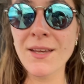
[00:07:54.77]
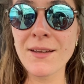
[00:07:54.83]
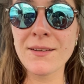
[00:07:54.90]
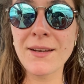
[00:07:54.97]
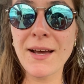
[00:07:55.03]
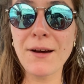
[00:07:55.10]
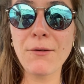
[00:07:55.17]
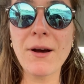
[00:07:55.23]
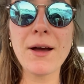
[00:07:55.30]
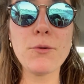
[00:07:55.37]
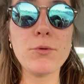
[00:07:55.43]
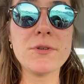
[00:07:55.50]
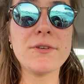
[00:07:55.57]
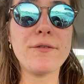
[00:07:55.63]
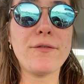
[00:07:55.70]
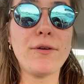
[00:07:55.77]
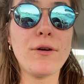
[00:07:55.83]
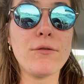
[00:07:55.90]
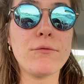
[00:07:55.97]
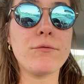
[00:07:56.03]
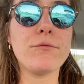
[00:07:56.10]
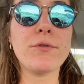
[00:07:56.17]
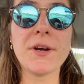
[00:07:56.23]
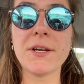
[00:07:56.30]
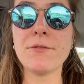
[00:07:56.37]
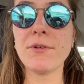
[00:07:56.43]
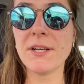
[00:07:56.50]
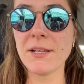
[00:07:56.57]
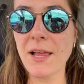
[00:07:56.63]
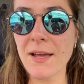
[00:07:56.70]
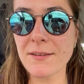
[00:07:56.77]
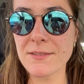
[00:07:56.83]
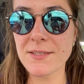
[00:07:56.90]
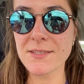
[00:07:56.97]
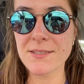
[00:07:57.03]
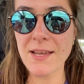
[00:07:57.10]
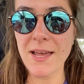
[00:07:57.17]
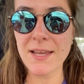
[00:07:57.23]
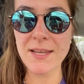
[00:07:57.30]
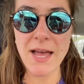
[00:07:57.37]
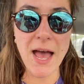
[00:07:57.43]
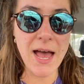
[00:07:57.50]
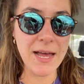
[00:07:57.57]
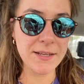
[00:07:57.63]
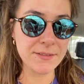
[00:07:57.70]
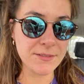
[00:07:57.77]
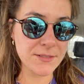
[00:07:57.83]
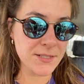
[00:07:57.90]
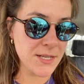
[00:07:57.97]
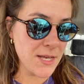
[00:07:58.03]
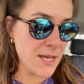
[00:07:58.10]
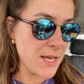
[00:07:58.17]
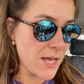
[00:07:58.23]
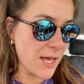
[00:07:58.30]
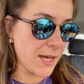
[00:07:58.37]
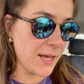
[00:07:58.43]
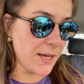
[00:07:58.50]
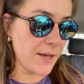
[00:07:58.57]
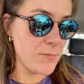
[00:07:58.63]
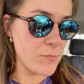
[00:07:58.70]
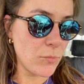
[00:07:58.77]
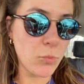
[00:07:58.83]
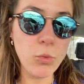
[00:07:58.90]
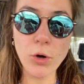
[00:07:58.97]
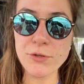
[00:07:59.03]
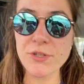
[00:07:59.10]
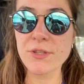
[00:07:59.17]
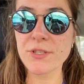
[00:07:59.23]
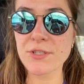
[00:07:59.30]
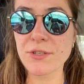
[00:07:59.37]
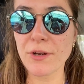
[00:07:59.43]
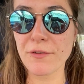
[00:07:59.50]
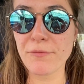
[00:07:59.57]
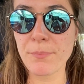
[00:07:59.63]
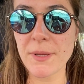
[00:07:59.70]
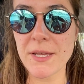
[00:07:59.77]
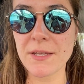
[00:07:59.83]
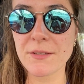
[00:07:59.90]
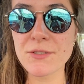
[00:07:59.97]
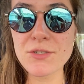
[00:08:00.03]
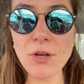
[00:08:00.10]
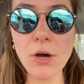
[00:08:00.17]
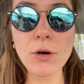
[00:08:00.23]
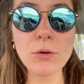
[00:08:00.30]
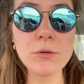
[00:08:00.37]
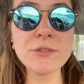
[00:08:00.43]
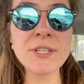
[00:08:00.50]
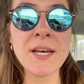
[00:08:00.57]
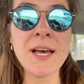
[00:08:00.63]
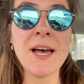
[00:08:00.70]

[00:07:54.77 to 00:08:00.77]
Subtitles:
Now, I would have really liked to stay and watch the stuff being sold.